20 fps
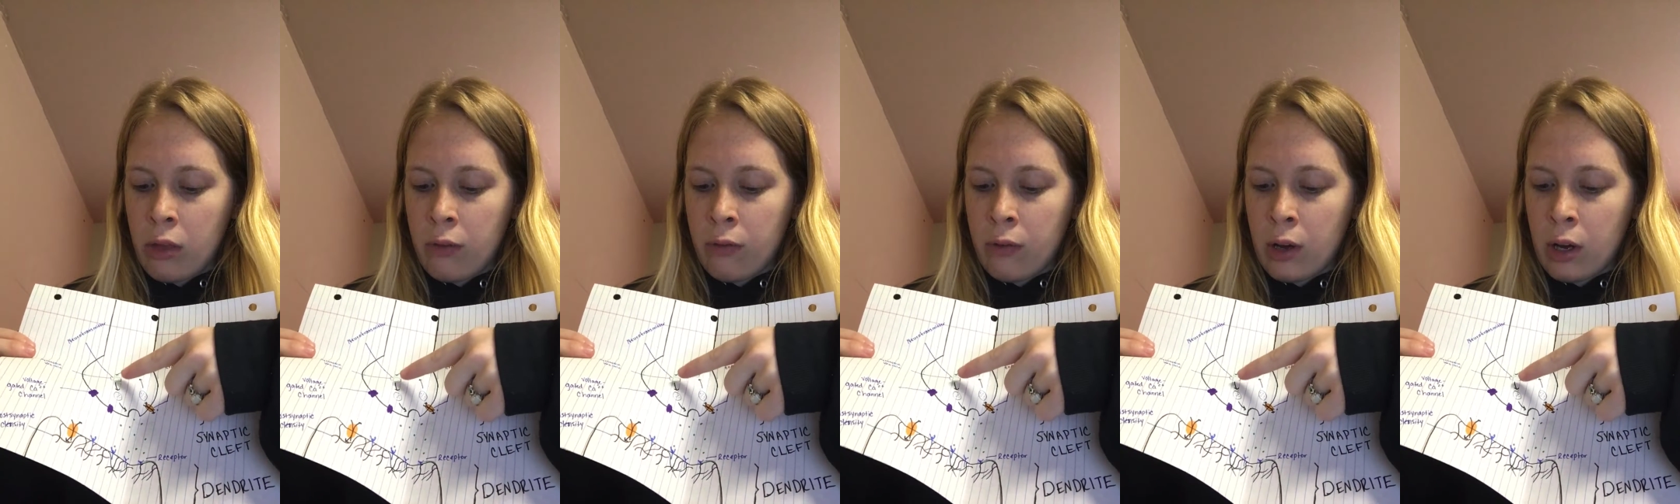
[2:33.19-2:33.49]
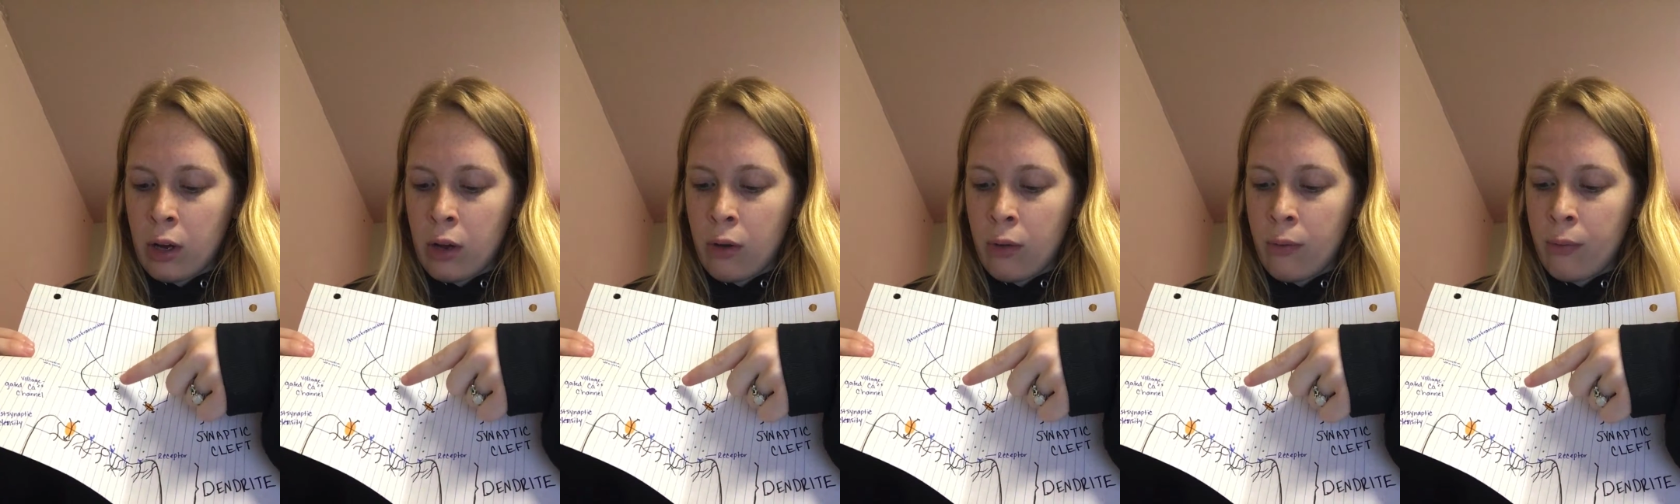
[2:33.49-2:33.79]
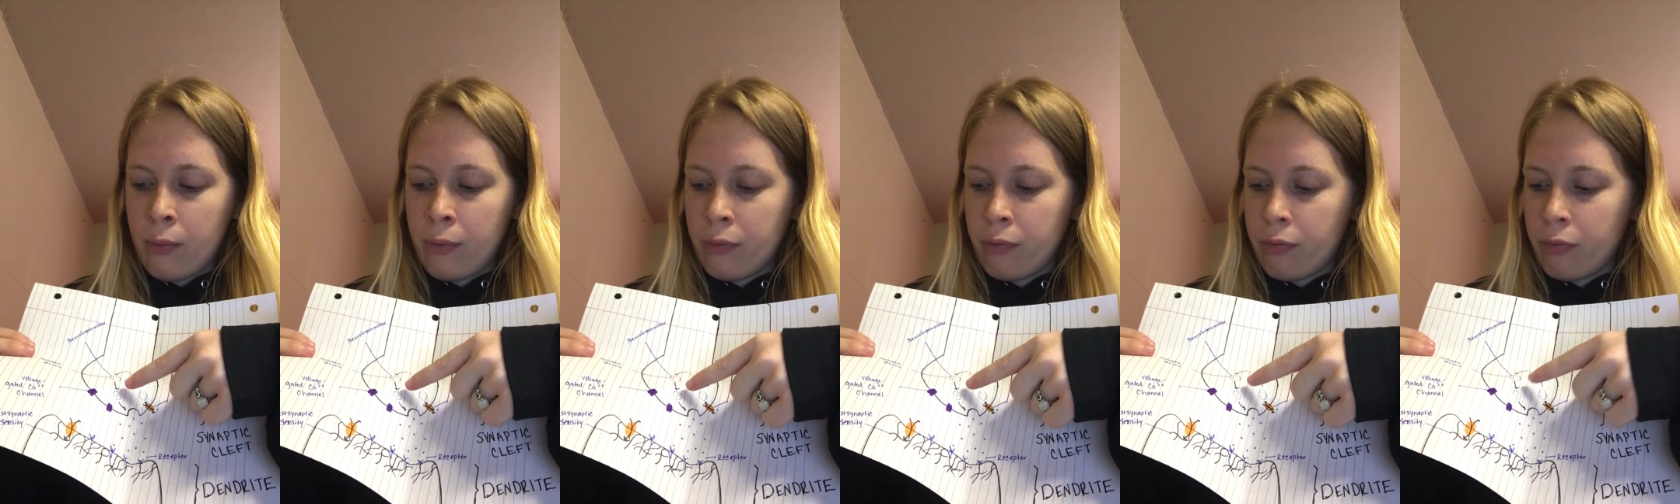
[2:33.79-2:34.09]
through,
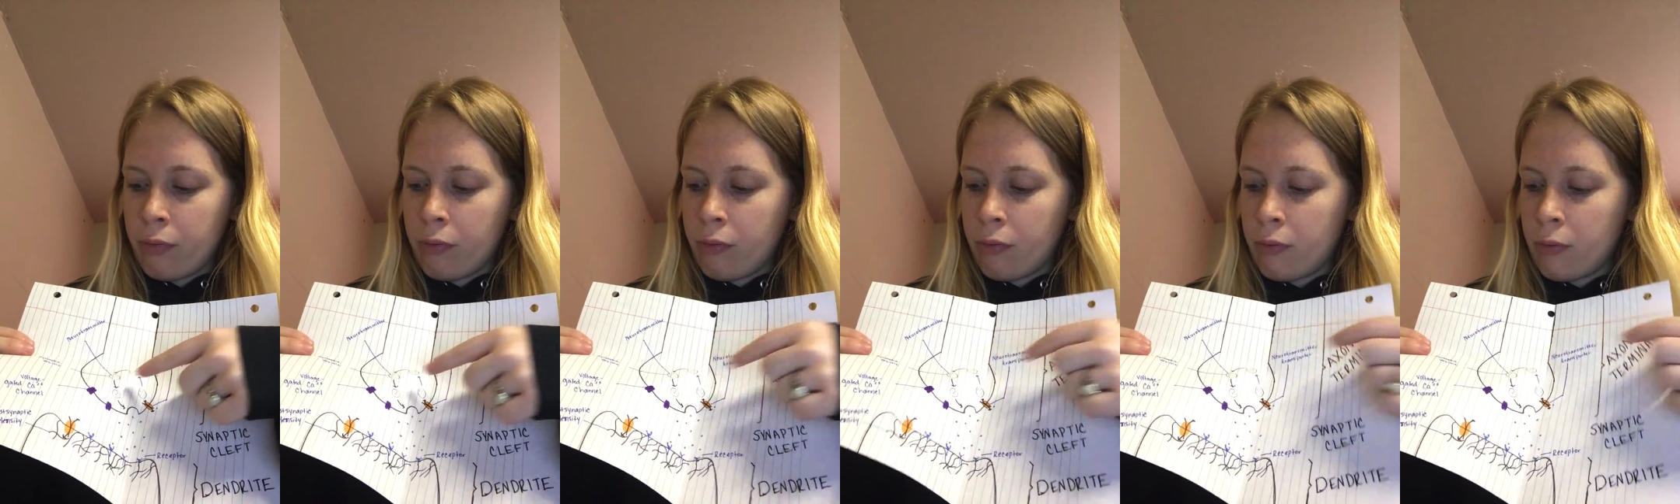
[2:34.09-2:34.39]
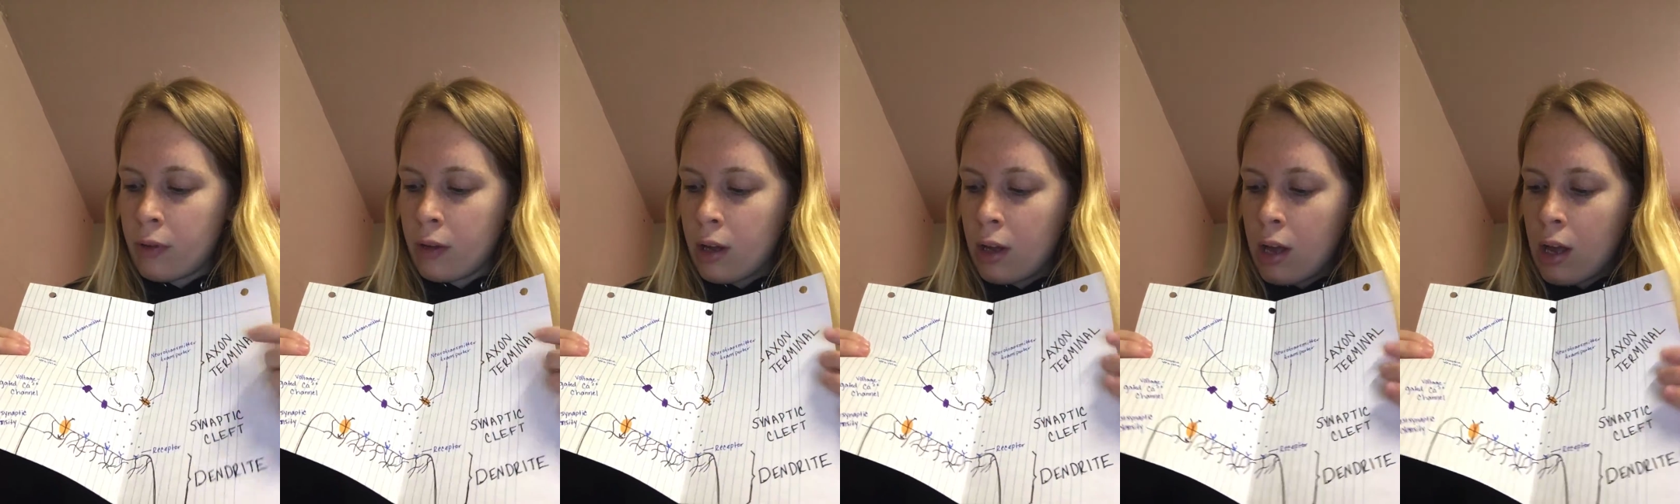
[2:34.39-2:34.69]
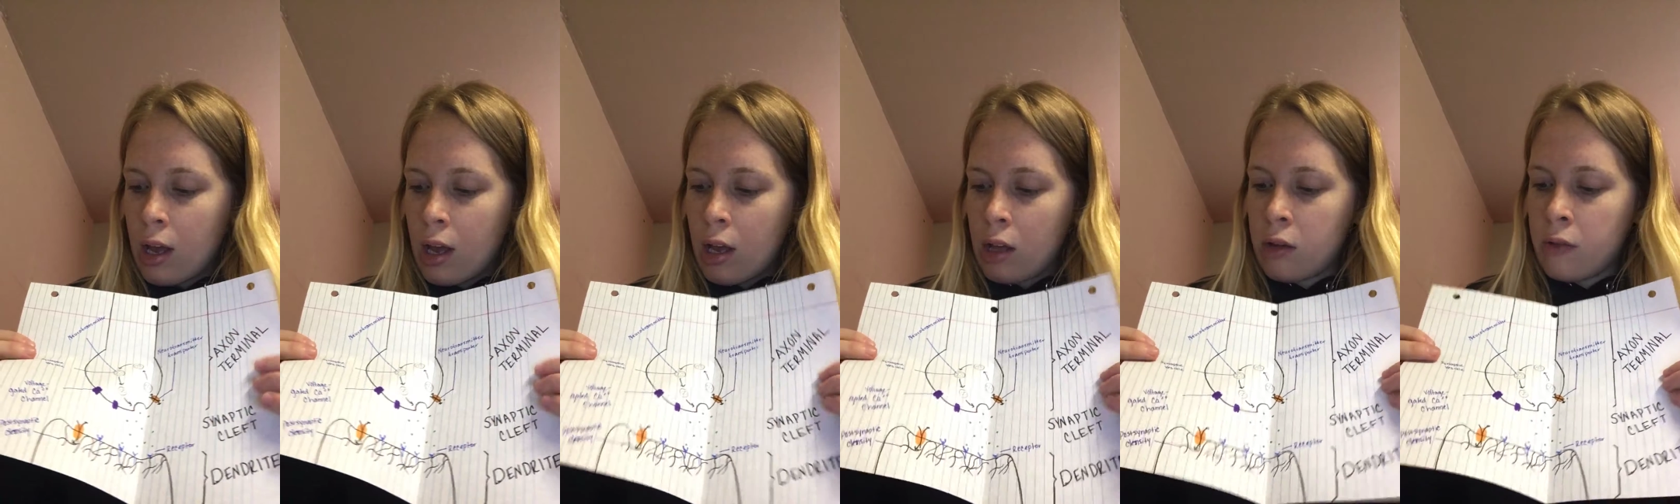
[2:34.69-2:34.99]

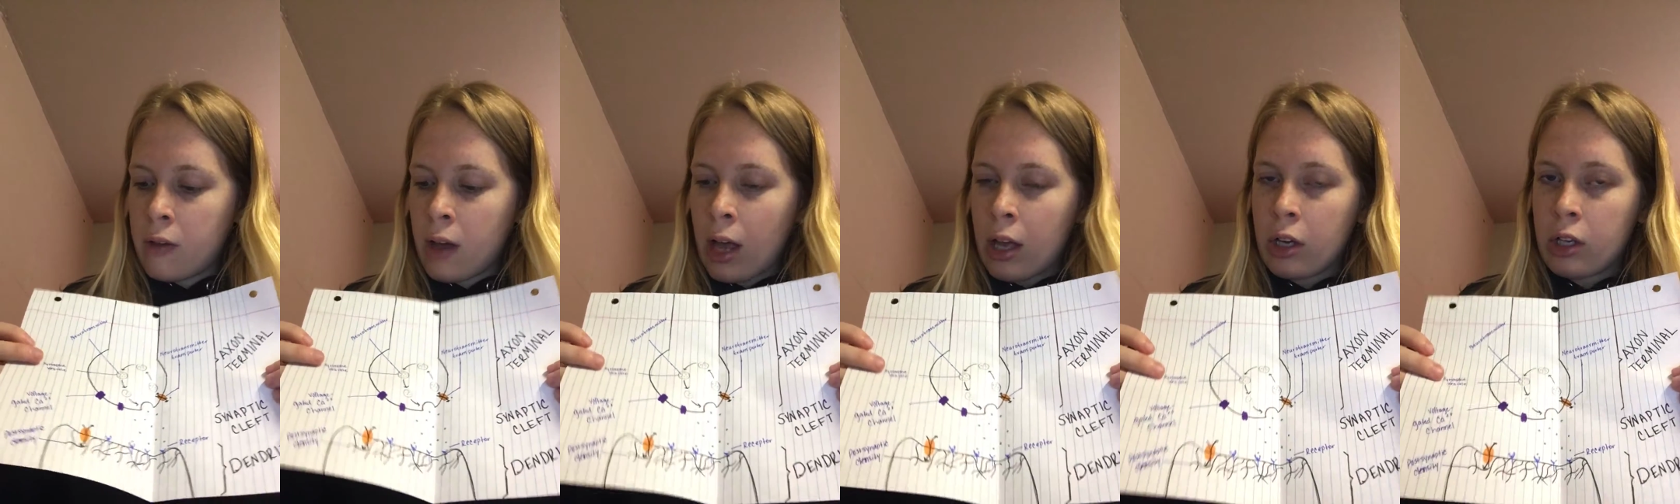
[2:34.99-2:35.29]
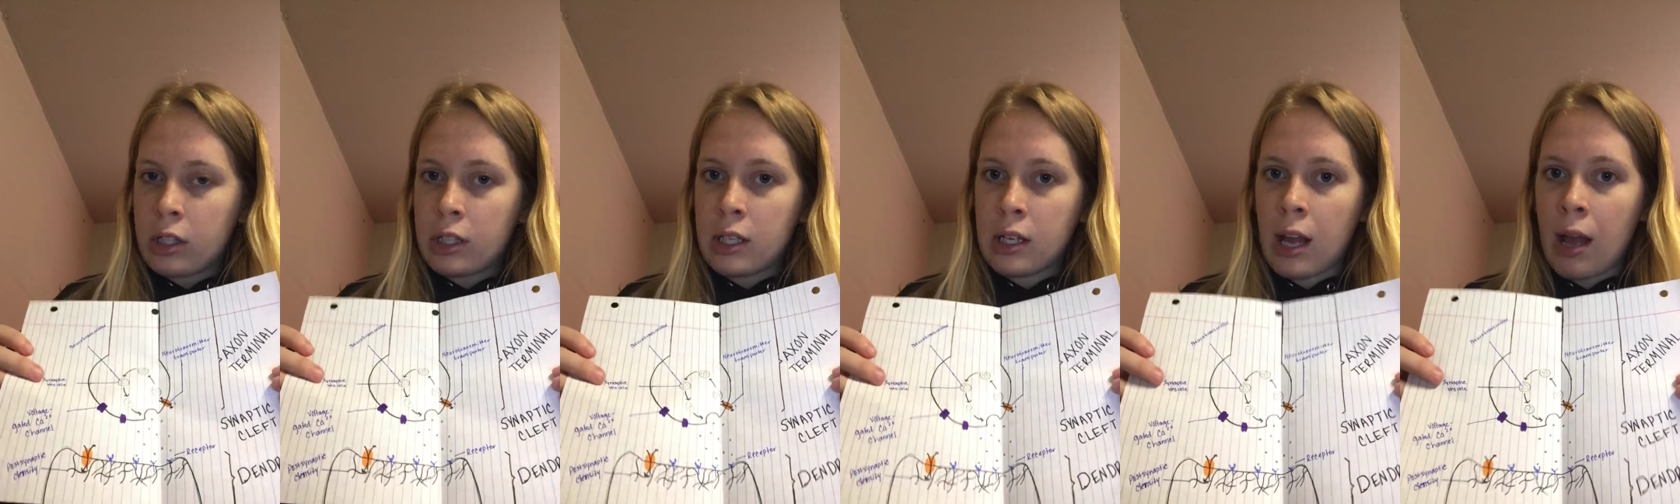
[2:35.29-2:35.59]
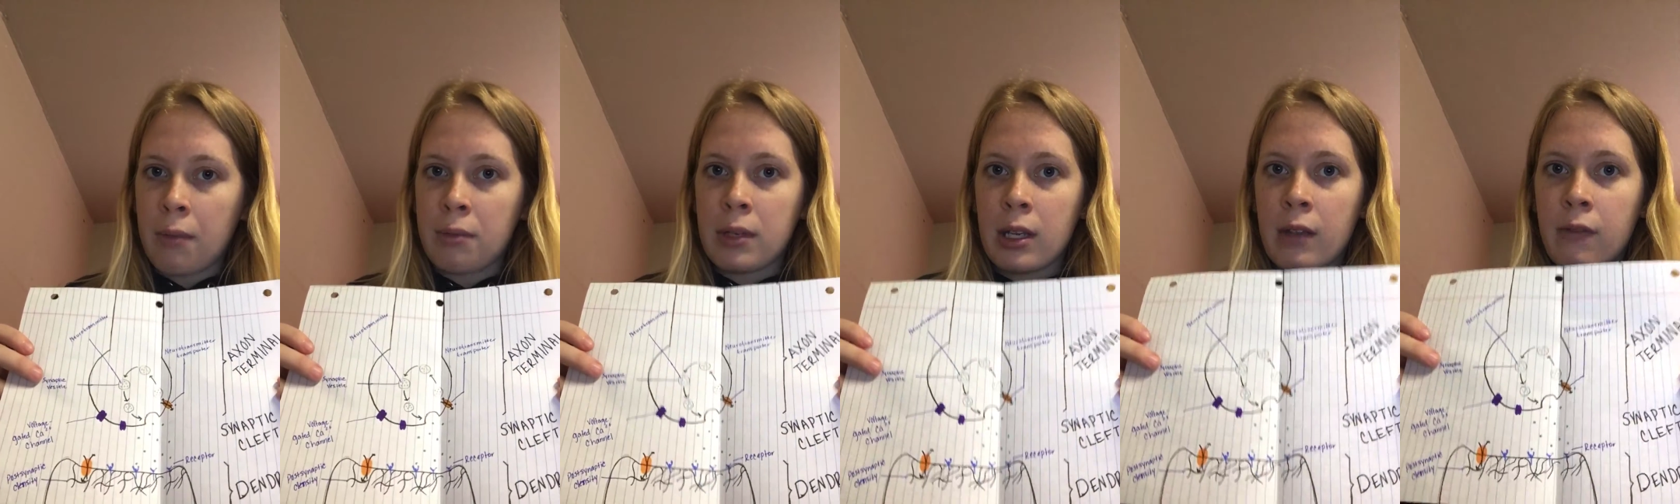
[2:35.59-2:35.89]
and you've got your
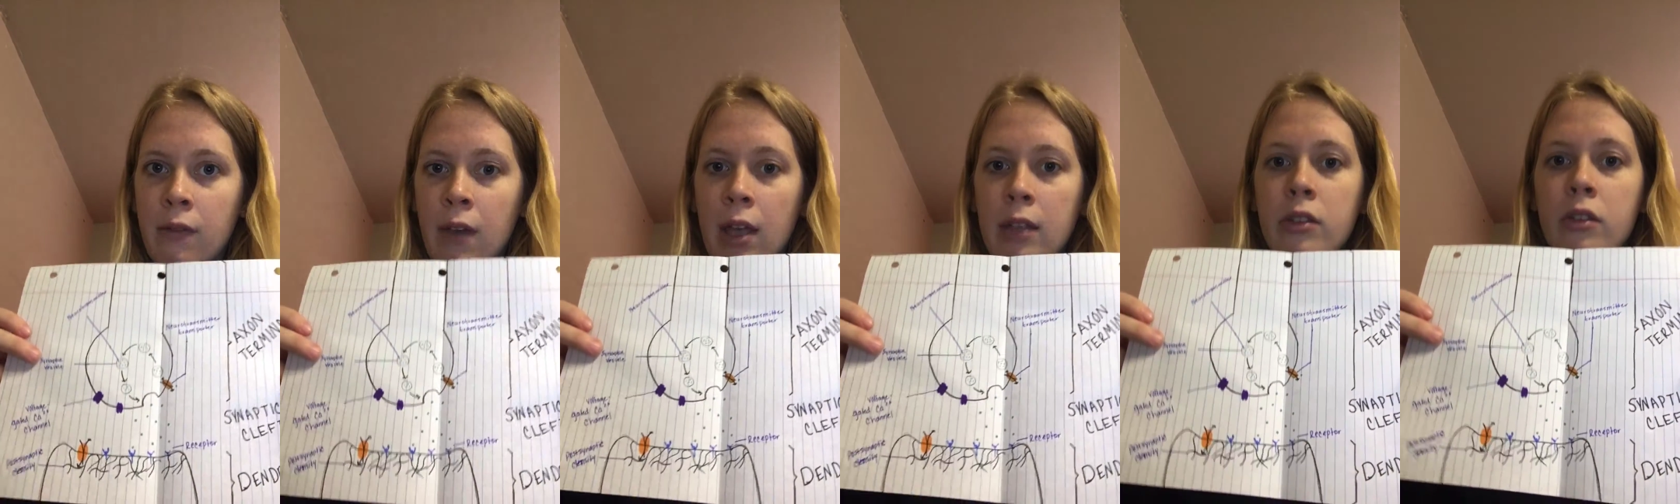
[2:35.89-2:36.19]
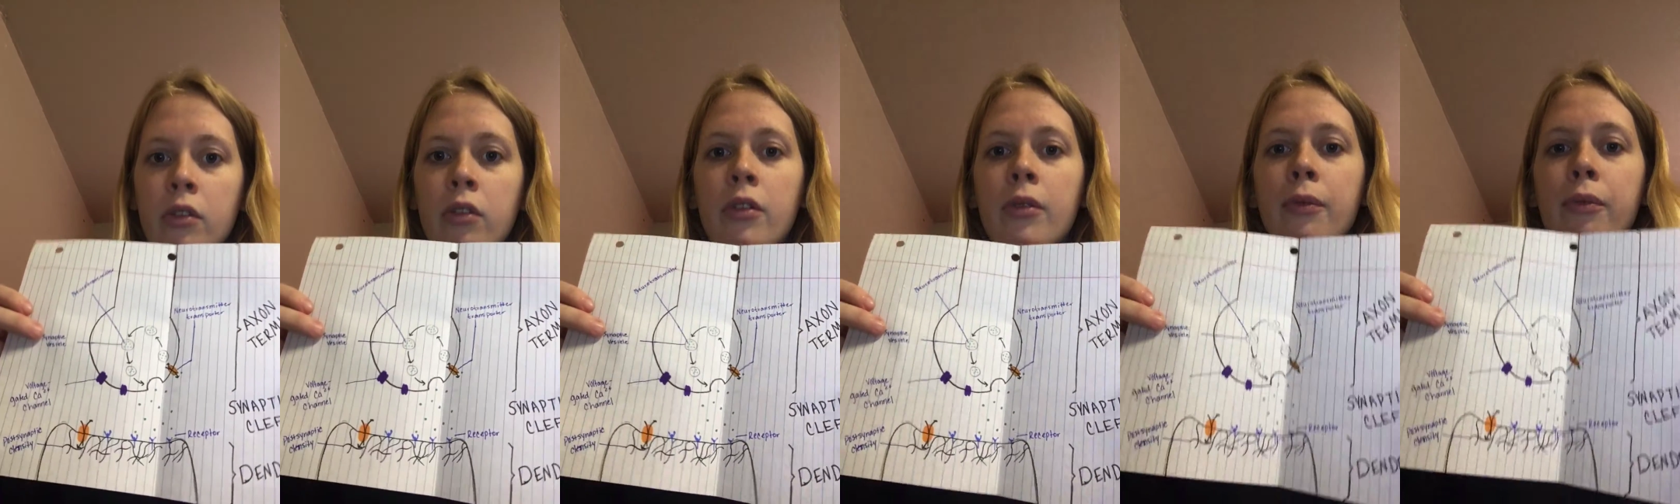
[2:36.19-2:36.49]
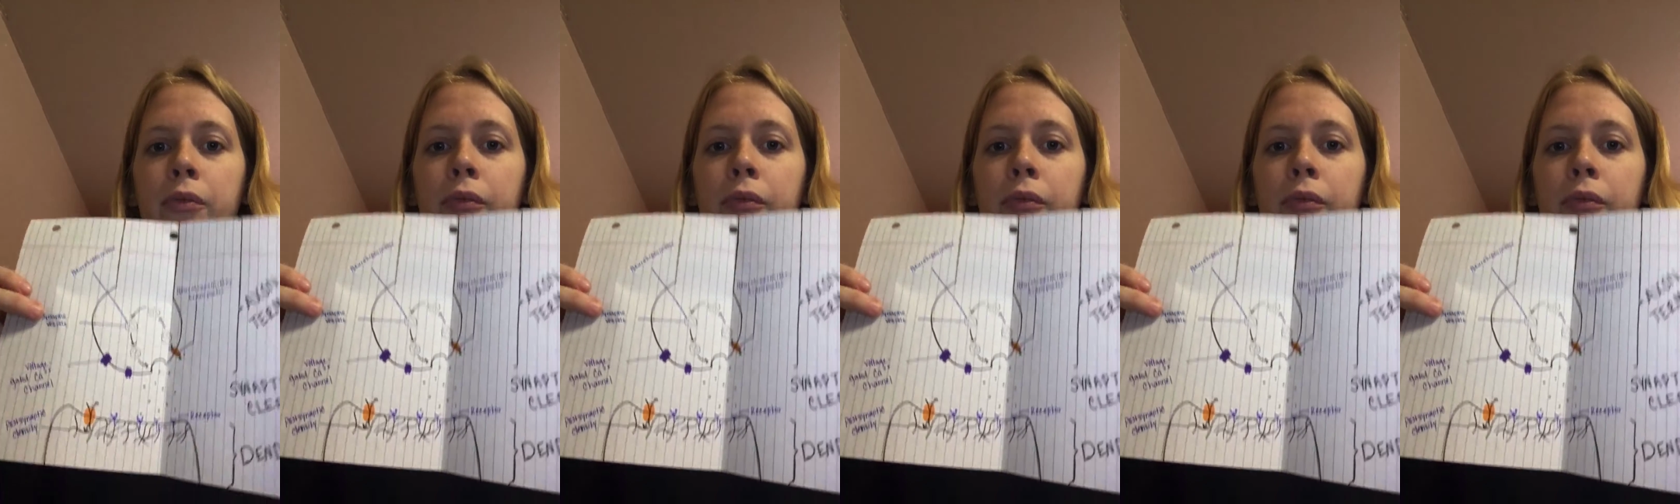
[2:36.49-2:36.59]
synaptic vessel,